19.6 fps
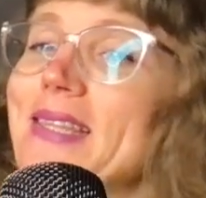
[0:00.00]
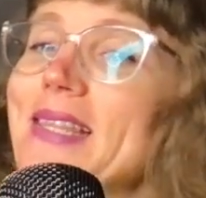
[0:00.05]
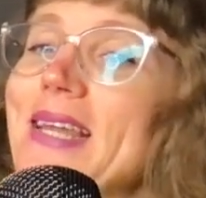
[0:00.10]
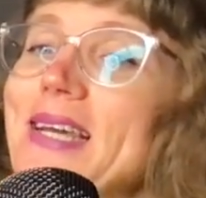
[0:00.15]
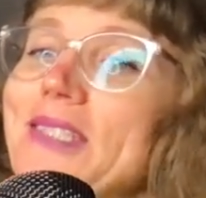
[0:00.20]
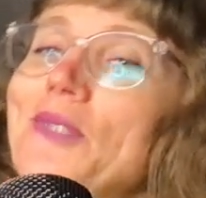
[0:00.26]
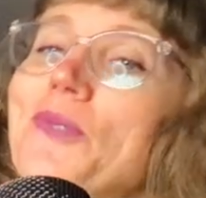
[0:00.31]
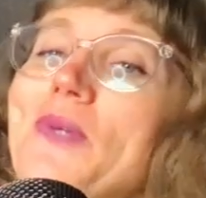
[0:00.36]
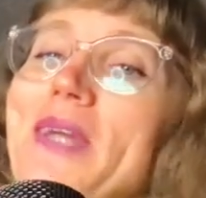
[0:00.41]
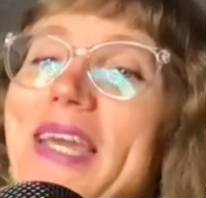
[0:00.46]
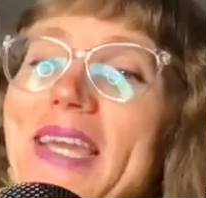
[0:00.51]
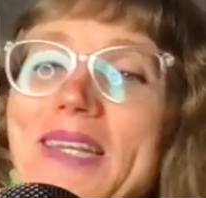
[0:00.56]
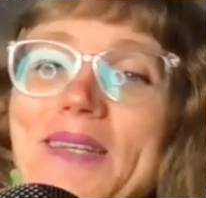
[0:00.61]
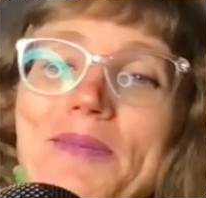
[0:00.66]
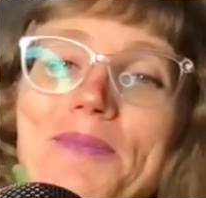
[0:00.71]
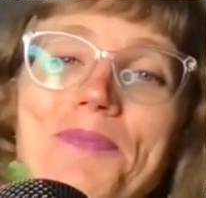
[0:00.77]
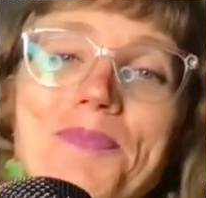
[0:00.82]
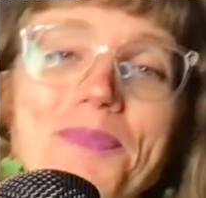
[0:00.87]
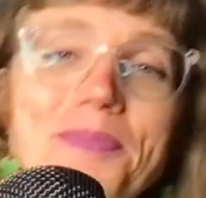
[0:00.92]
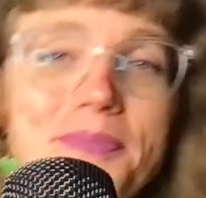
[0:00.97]
That's right.
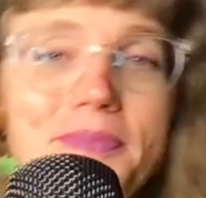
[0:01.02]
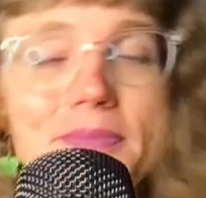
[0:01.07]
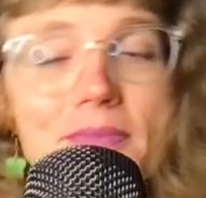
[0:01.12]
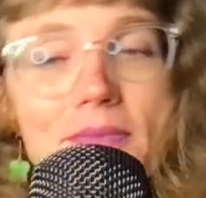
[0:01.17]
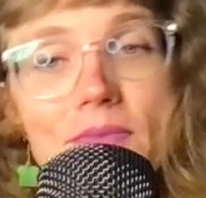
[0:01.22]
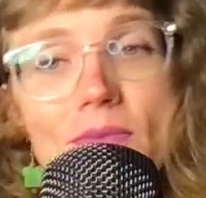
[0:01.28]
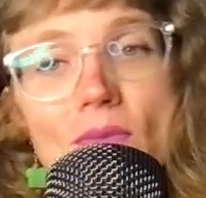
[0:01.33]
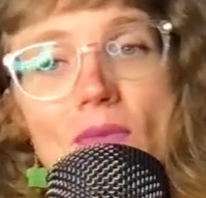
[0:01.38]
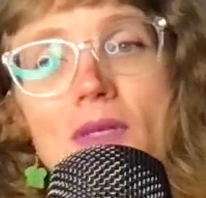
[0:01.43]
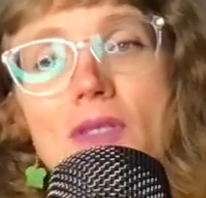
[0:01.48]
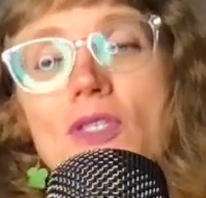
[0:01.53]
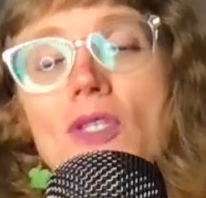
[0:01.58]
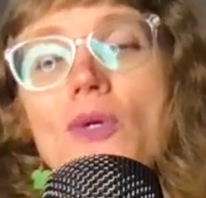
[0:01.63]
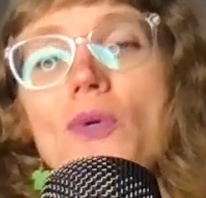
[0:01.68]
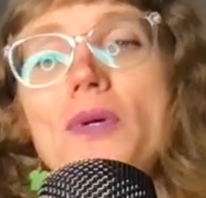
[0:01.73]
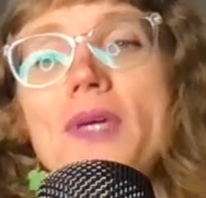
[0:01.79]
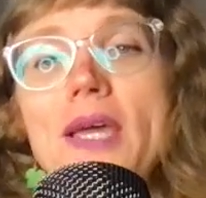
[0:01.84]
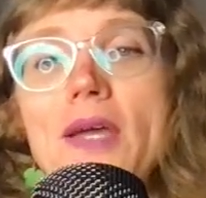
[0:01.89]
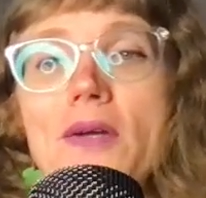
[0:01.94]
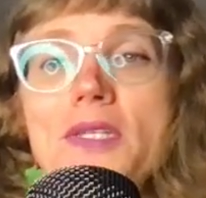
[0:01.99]
So
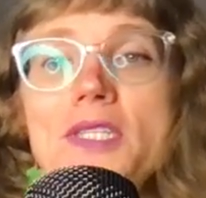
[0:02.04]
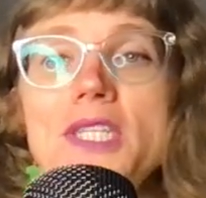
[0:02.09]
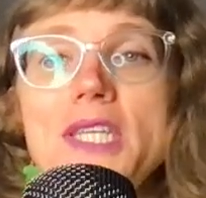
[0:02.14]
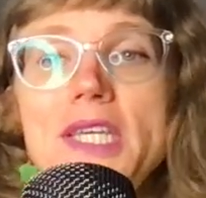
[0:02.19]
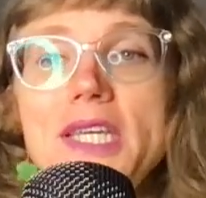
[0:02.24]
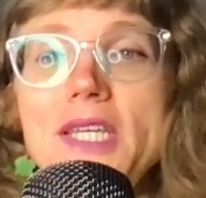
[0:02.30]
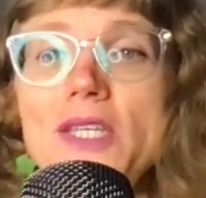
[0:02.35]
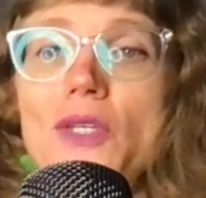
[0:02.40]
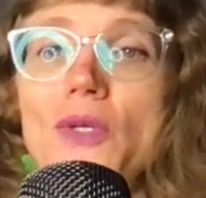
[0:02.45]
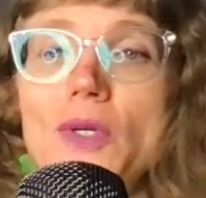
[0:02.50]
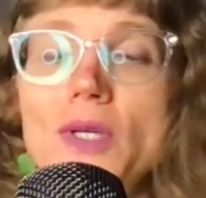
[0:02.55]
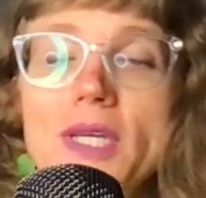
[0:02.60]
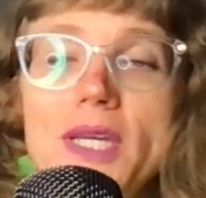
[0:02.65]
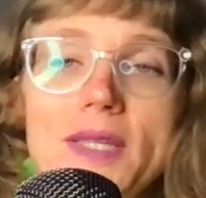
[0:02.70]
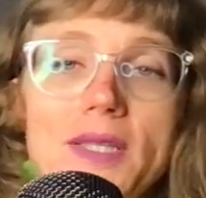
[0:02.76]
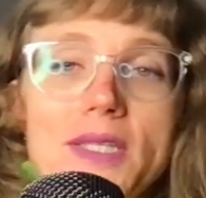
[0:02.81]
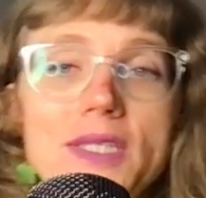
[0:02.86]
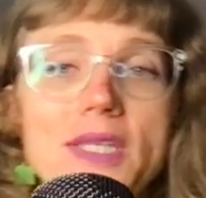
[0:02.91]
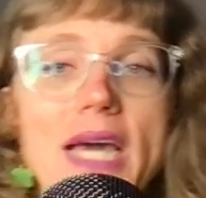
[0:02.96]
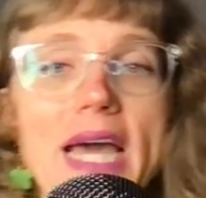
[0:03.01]
guaranteed you can get
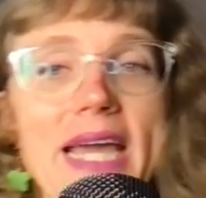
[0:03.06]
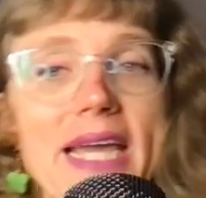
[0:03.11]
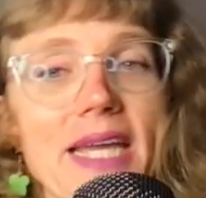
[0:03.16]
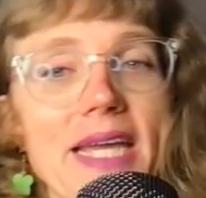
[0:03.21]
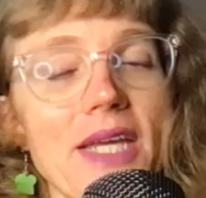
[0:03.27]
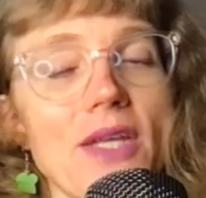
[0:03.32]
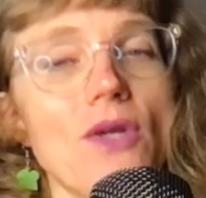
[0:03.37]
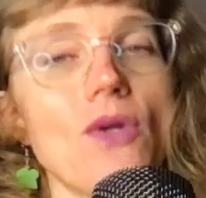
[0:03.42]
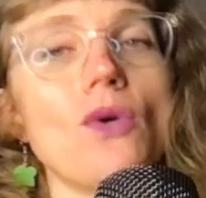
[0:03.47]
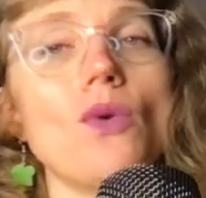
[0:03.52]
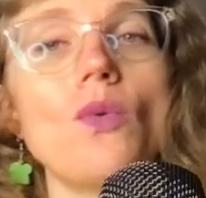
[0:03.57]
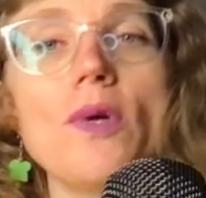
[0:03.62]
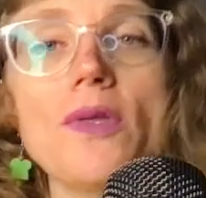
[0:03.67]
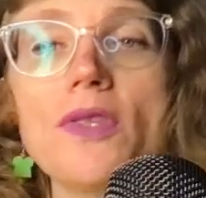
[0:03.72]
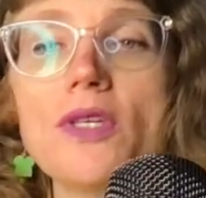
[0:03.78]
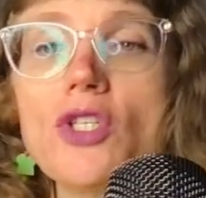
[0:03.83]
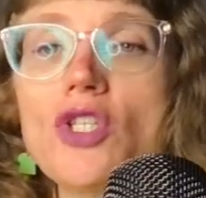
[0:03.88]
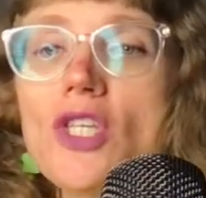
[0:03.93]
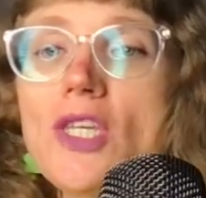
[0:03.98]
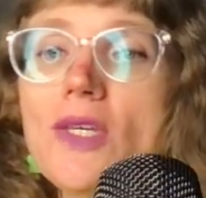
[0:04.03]
this guy in with
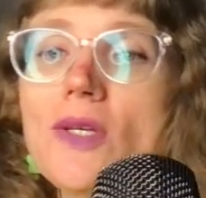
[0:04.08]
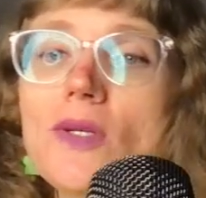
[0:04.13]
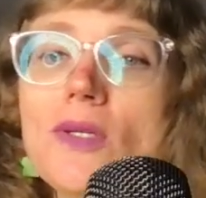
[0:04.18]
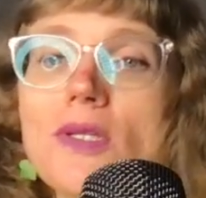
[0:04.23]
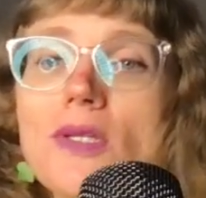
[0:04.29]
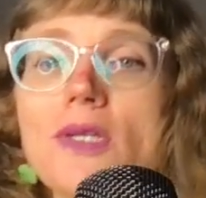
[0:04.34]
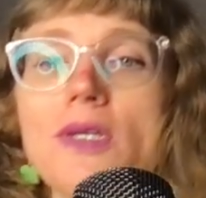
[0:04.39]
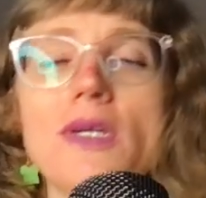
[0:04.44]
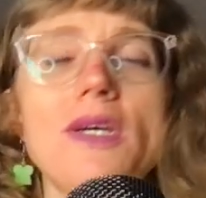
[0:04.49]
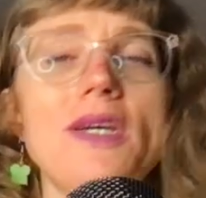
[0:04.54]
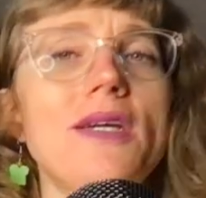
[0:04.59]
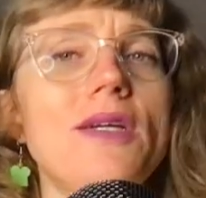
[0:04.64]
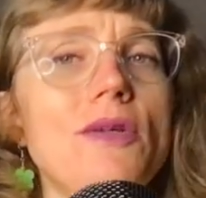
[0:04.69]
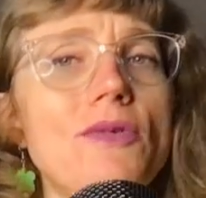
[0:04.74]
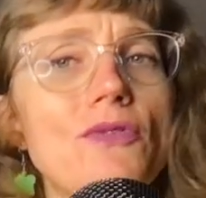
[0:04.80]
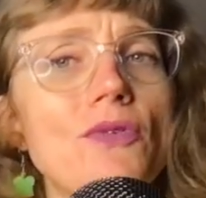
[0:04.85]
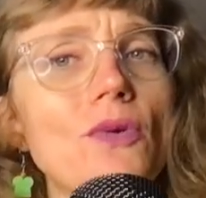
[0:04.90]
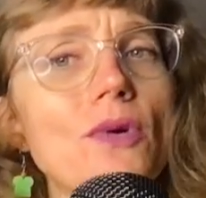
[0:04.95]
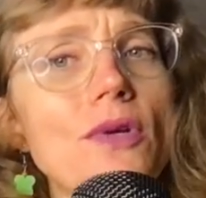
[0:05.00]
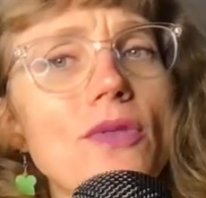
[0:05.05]
a shield, and a
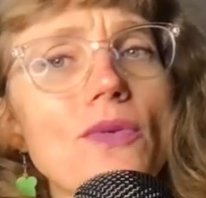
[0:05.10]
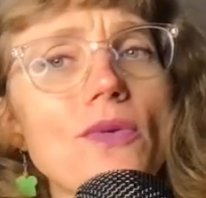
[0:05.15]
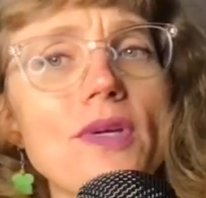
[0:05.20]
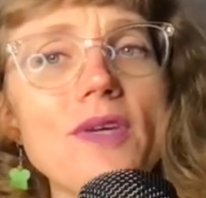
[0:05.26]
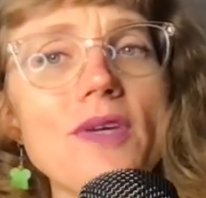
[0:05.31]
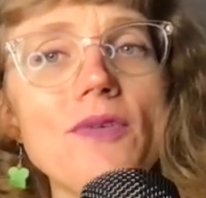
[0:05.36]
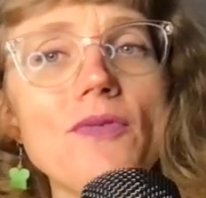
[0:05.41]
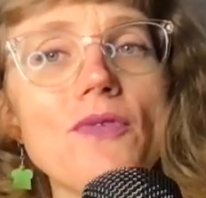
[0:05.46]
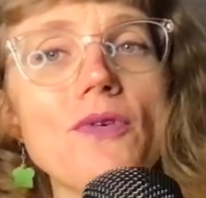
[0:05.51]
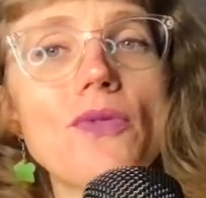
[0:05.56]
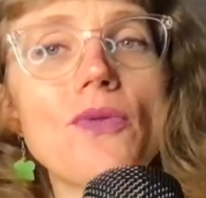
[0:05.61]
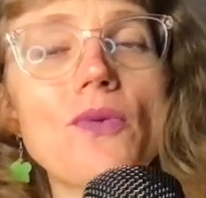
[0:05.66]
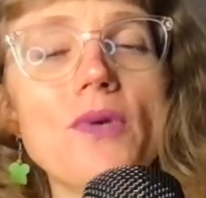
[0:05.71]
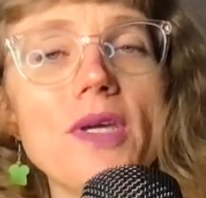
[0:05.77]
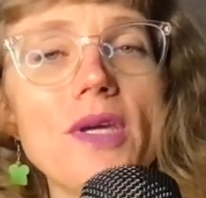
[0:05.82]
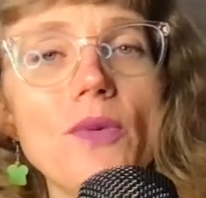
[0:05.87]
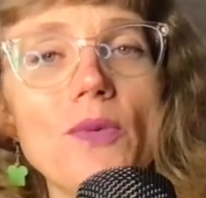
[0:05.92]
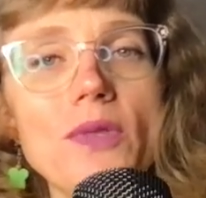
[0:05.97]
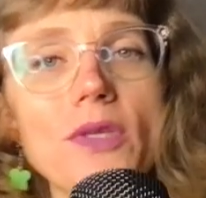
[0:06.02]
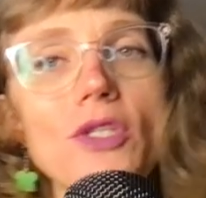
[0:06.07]
4/3 for
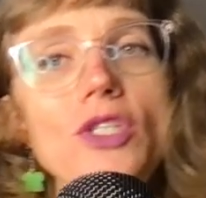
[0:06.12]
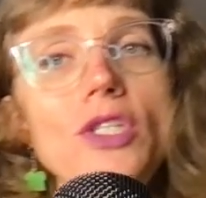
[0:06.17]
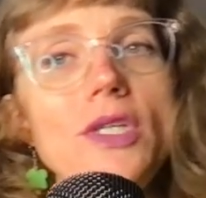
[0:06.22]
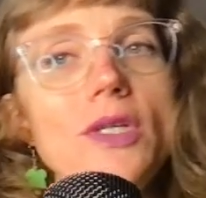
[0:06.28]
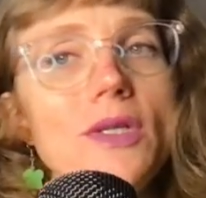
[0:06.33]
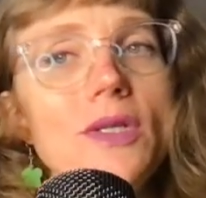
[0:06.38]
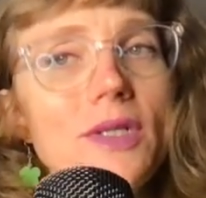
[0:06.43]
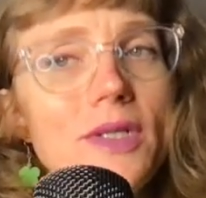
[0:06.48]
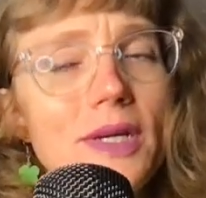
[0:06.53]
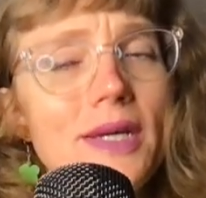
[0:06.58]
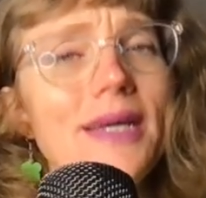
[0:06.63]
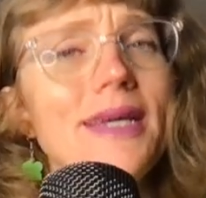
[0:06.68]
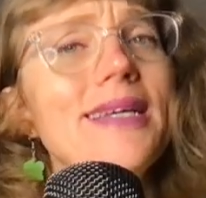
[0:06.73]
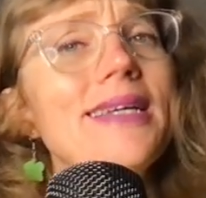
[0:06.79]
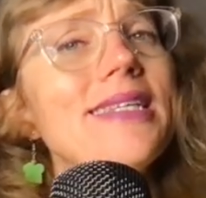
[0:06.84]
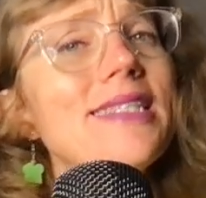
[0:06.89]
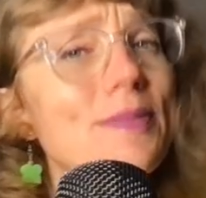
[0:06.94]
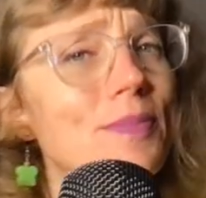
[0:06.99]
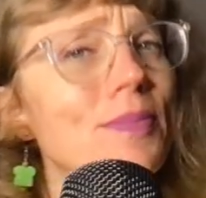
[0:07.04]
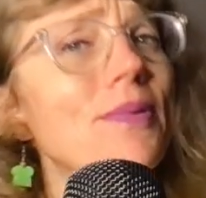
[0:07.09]
3 with a shield.
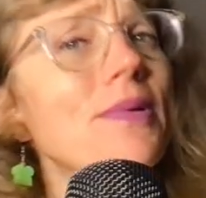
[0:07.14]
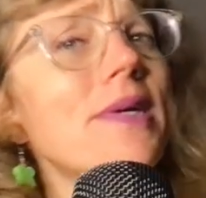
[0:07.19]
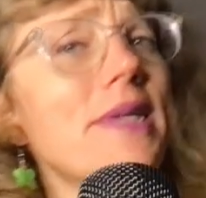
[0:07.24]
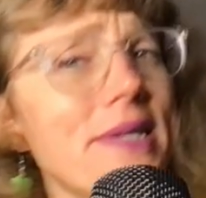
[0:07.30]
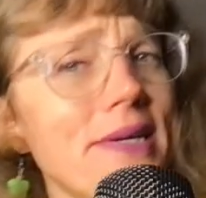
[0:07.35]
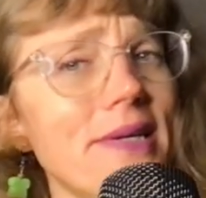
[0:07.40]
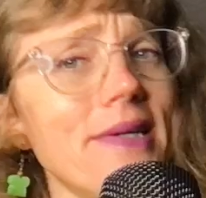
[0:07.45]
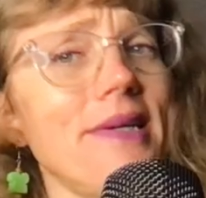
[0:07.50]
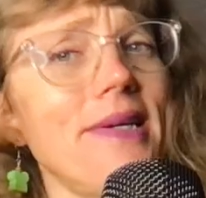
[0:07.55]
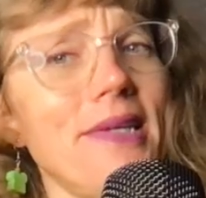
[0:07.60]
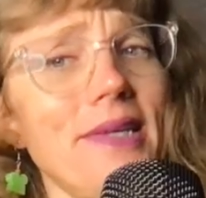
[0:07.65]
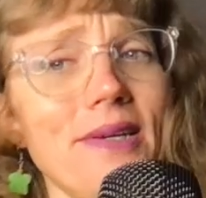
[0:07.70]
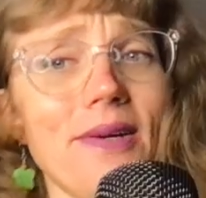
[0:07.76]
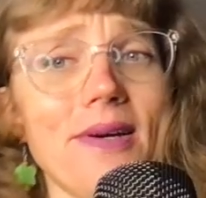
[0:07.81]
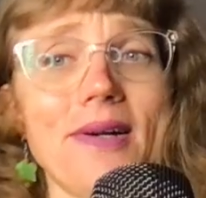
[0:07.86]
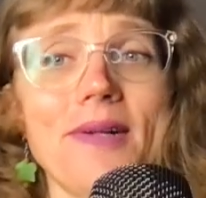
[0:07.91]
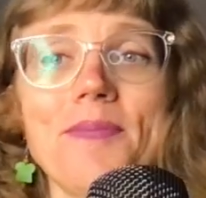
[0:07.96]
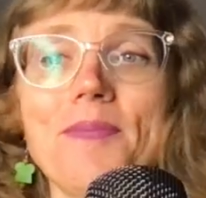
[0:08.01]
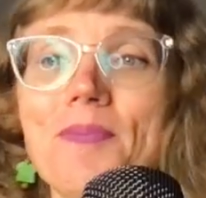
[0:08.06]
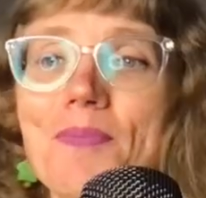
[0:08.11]
Pretty good,
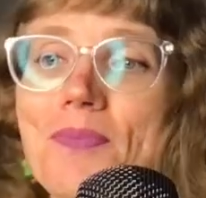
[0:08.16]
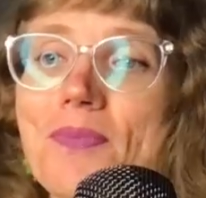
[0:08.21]
y'all.